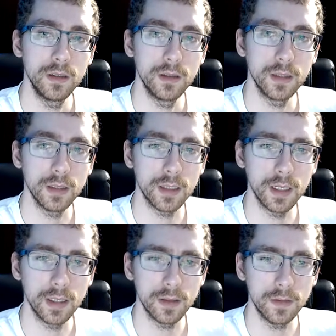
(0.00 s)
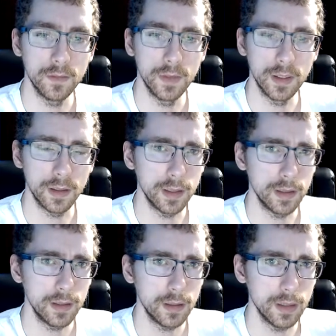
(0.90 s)
That's not very
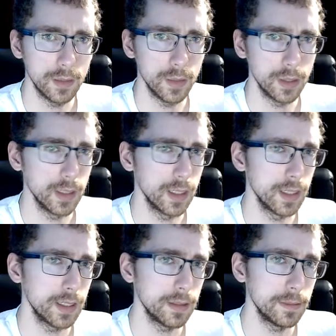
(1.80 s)
liberty-like.